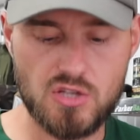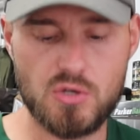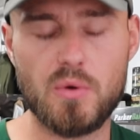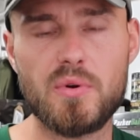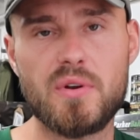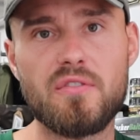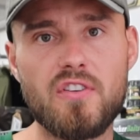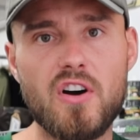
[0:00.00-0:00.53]
so I
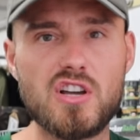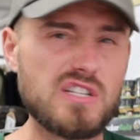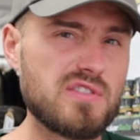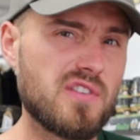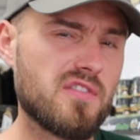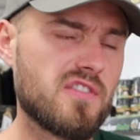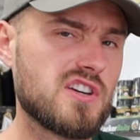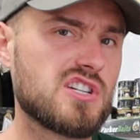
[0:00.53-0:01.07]
would advise if
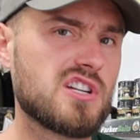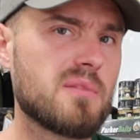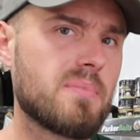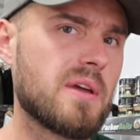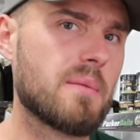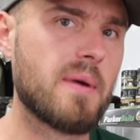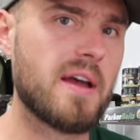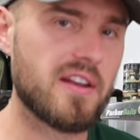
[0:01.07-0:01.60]
you're fishing a
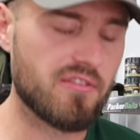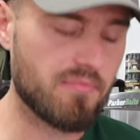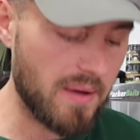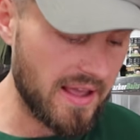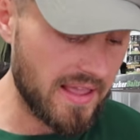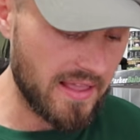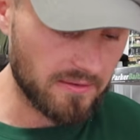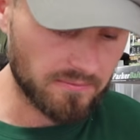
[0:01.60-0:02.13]
big bed of
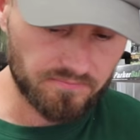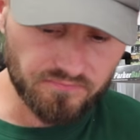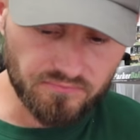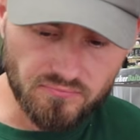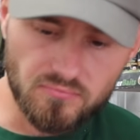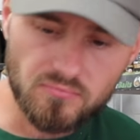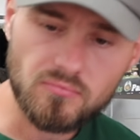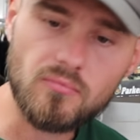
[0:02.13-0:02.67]
bait,
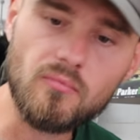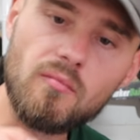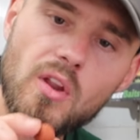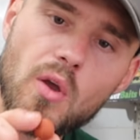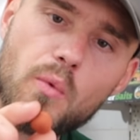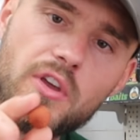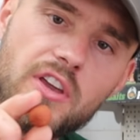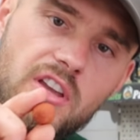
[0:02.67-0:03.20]

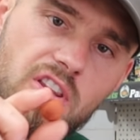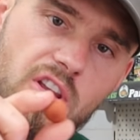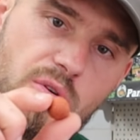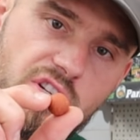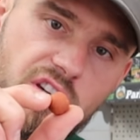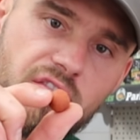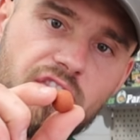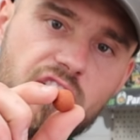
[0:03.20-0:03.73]
what you can do
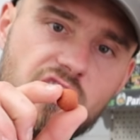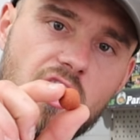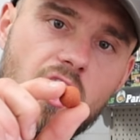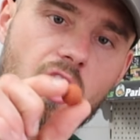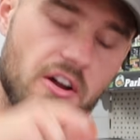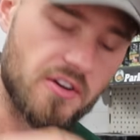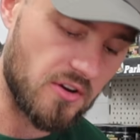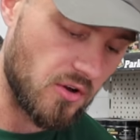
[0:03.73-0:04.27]
is you can fish our
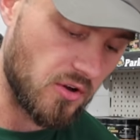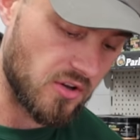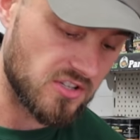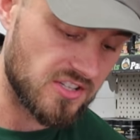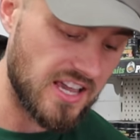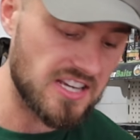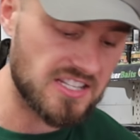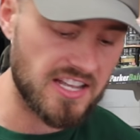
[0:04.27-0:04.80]
hardened
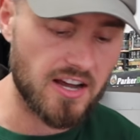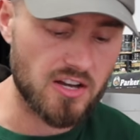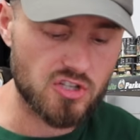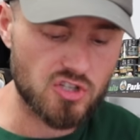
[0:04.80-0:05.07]
hookers. Yes, they are